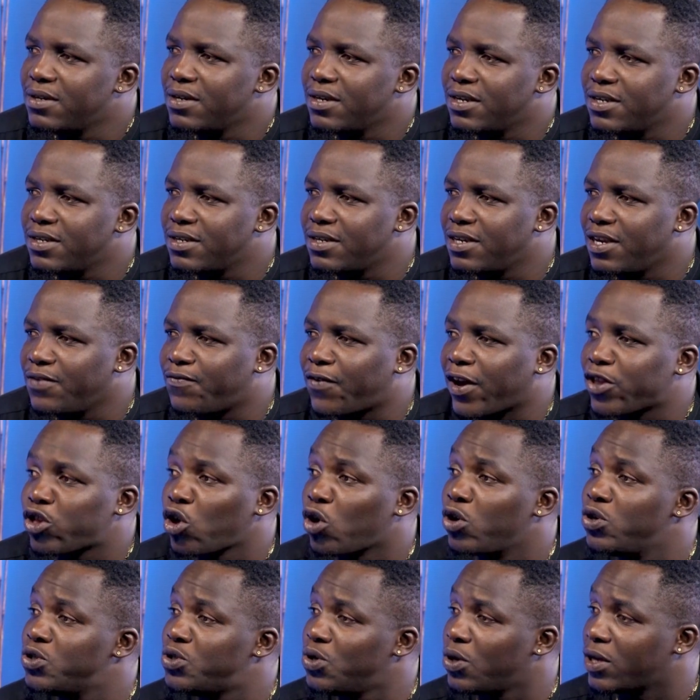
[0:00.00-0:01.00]
If you're
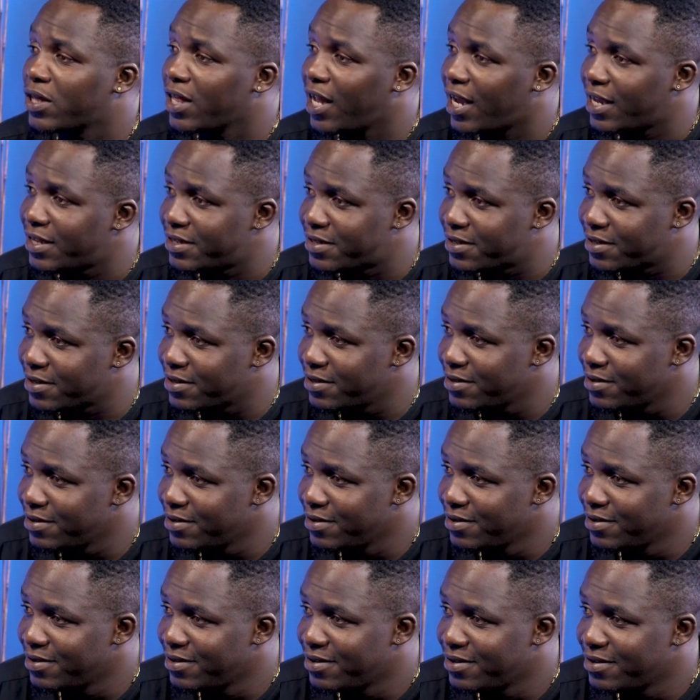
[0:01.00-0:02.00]
talking to your clients,
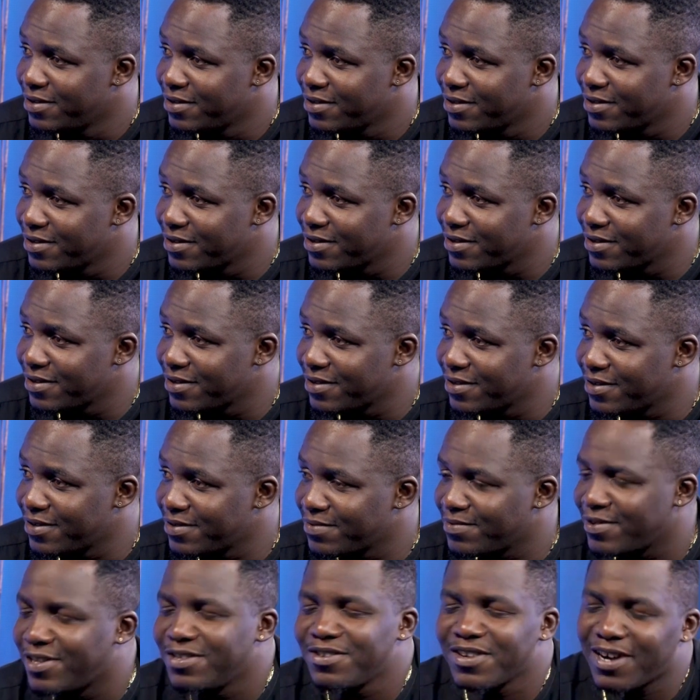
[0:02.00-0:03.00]

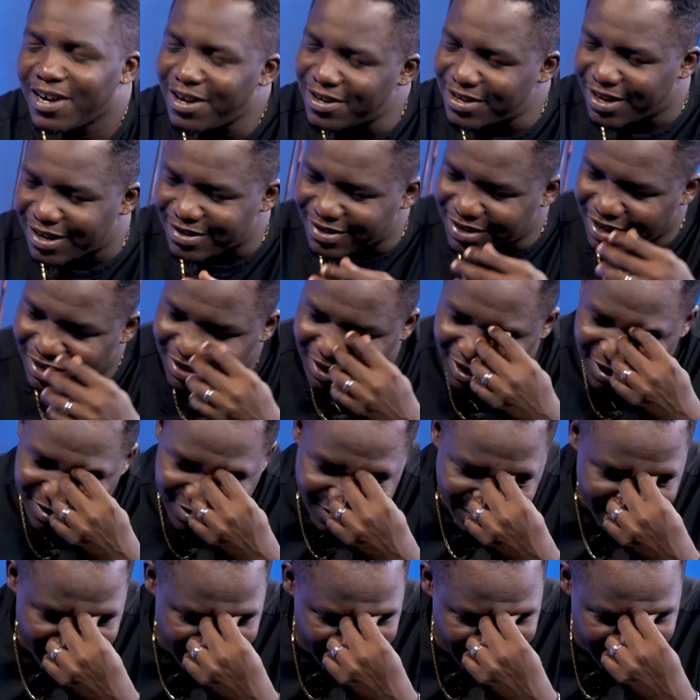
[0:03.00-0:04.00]
you can't understand that.